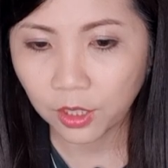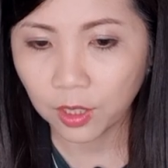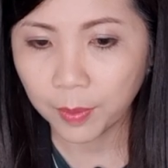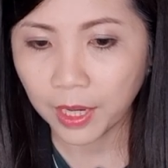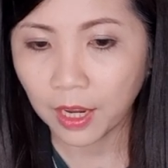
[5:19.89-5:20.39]
going
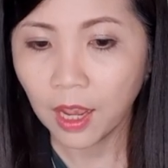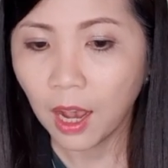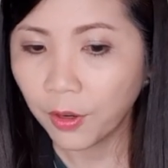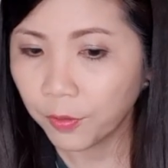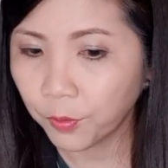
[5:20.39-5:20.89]
to be
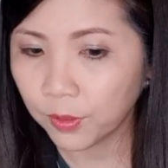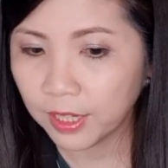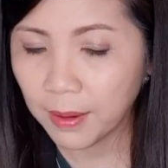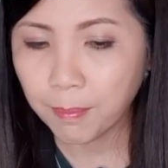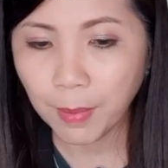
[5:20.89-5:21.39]

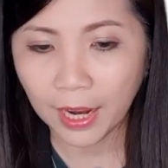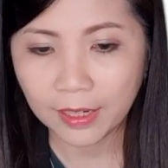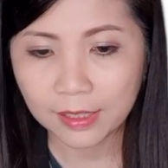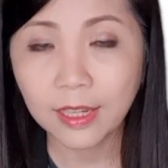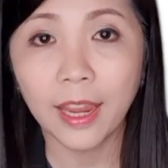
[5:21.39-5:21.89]
140
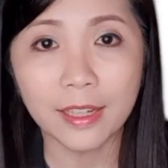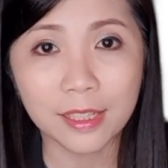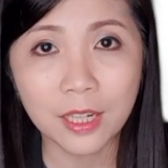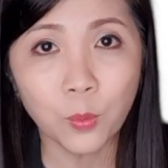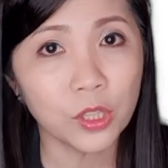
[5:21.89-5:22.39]
minus
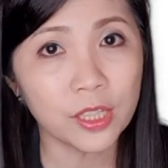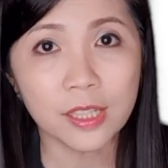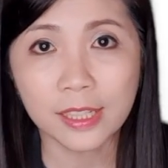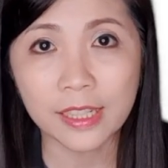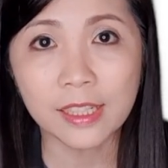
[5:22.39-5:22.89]
80, which is
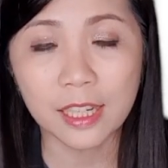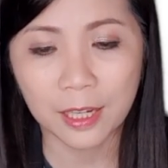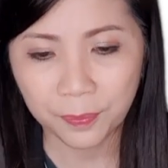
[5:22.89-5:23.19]
60.